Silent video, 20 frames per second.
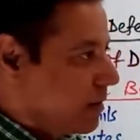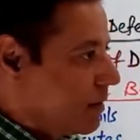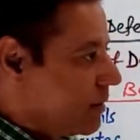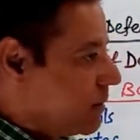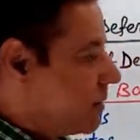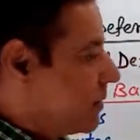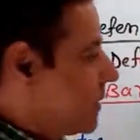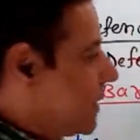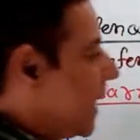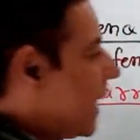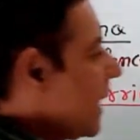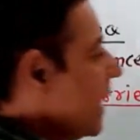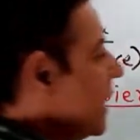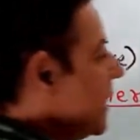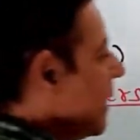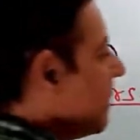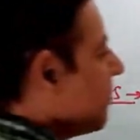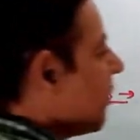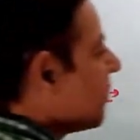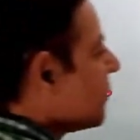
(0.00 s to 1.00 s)
Second
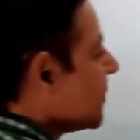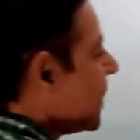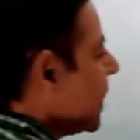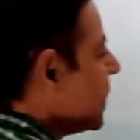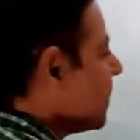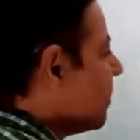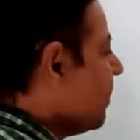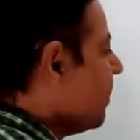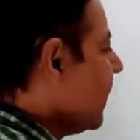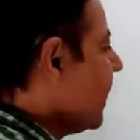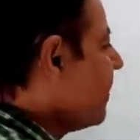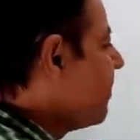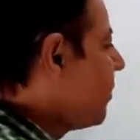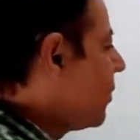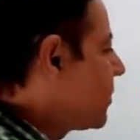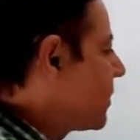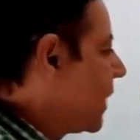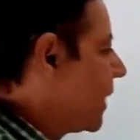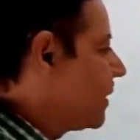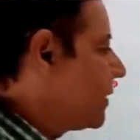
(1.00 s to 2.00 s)
type of cells, B
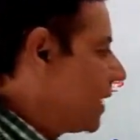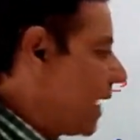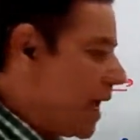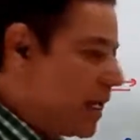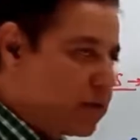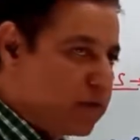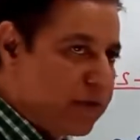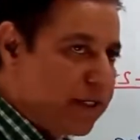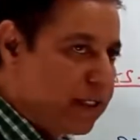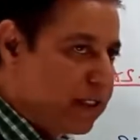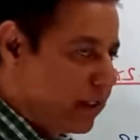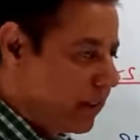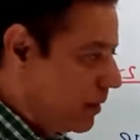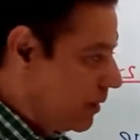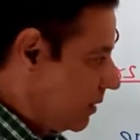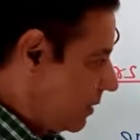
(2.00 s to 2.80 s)
lymphocytes, as we